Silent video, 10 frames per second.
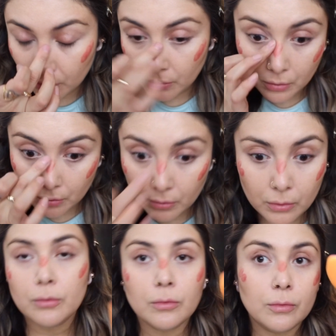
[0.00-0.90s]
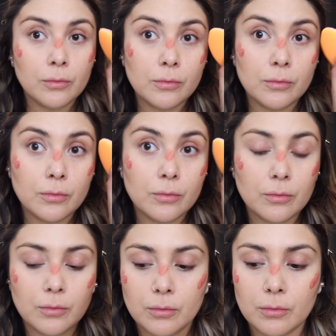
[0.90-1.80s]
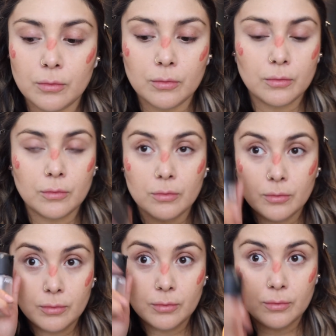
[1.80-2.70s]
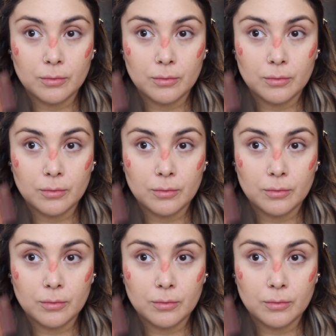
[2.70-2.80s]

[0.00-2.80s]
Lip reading: Nobody speaks.